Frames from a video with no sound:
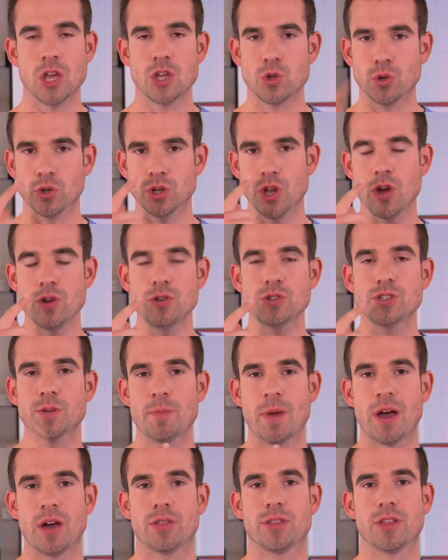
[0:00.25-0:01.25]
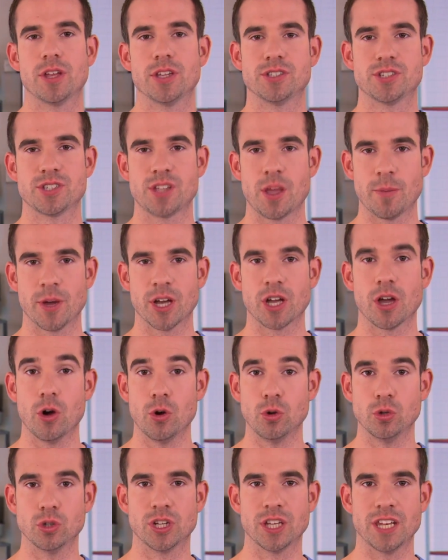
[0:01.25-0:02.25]
Your nose, mouth and stomach are
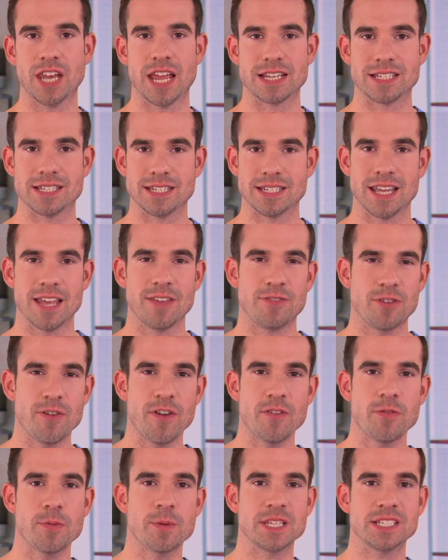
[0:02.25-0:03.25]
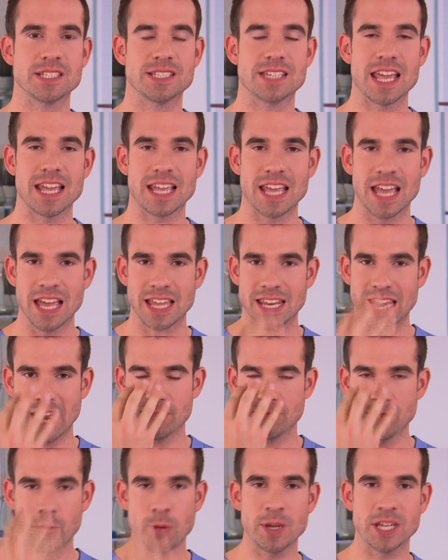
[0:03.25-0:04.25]
all connected. If you've ever been sick and had
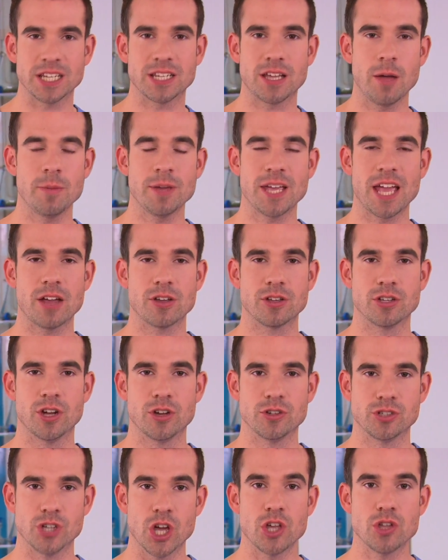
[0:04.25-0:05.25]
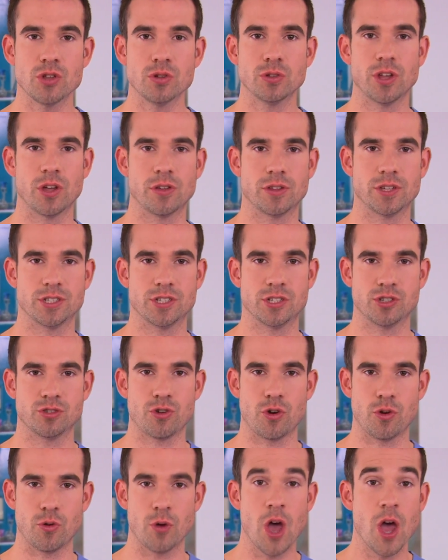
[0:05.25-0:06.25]
vomit coming out your nose, you'll know this is true.